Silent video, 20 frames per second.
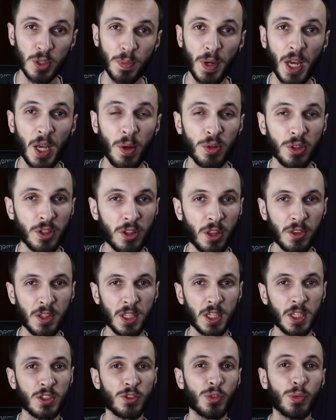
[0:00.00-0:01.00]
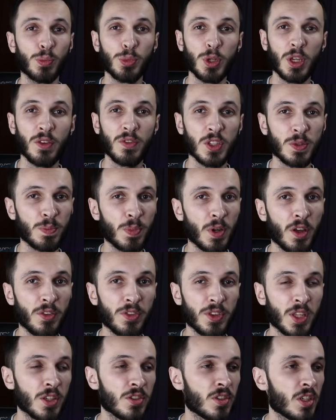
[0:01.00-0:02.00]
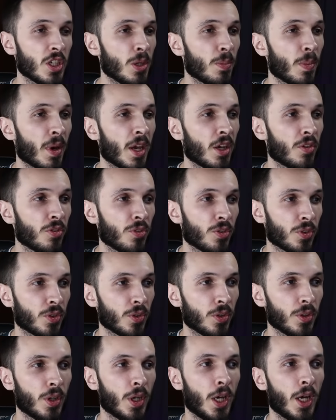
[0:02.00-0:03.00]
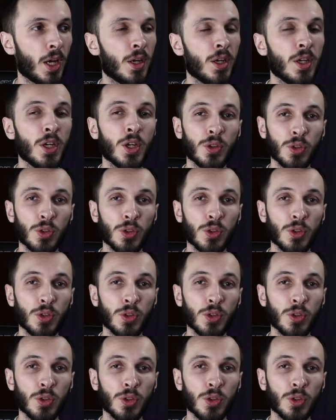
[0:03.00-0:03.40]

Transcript: to buy one of the things from previous birthdays that you may have uh,